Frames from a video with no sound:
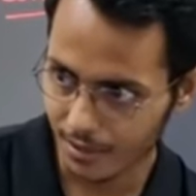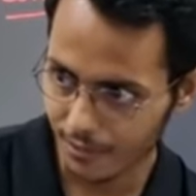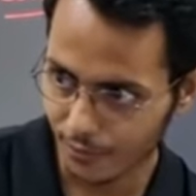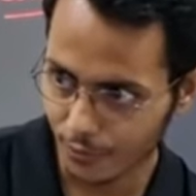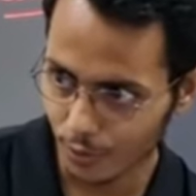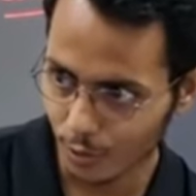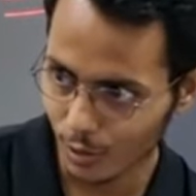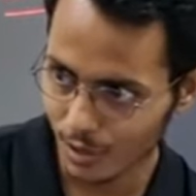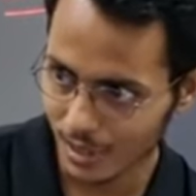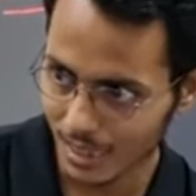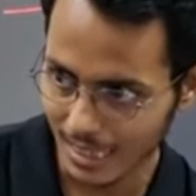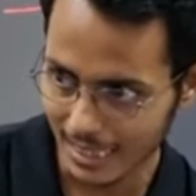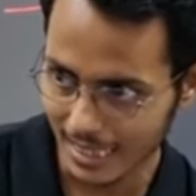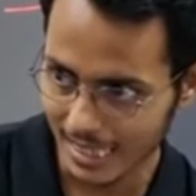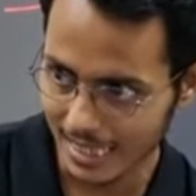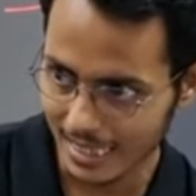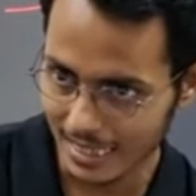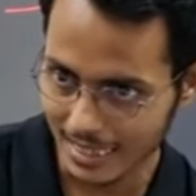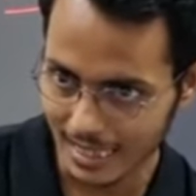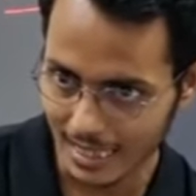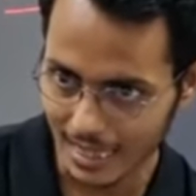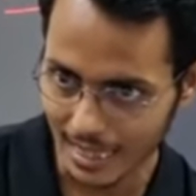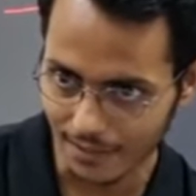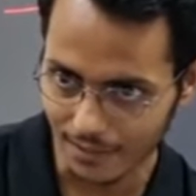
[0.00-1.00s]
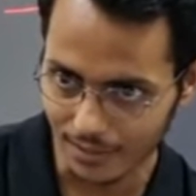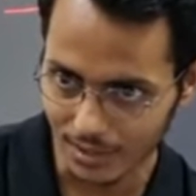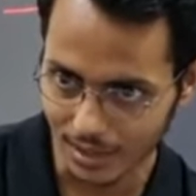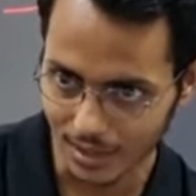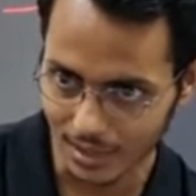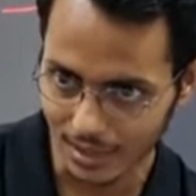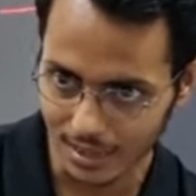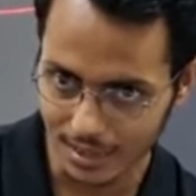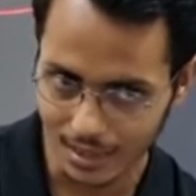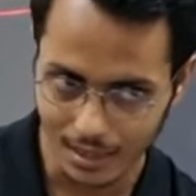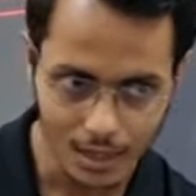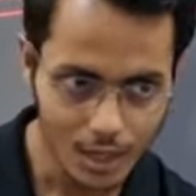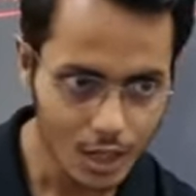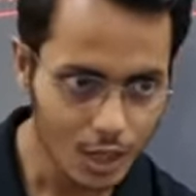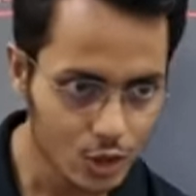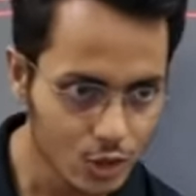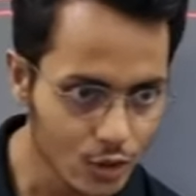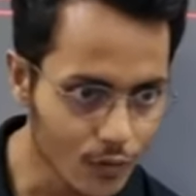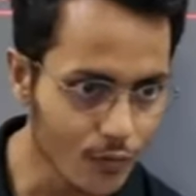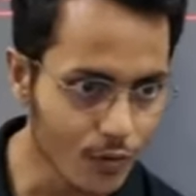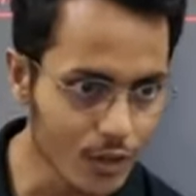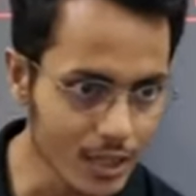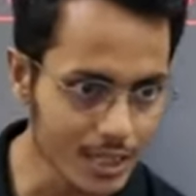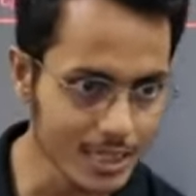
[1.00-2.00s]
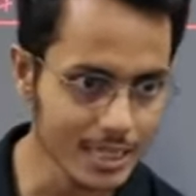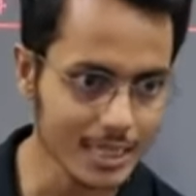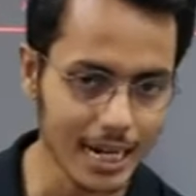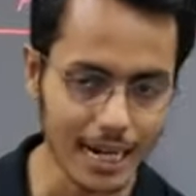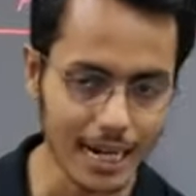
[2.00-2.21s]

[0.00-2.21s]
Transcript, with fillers: force against gravity, right? So what is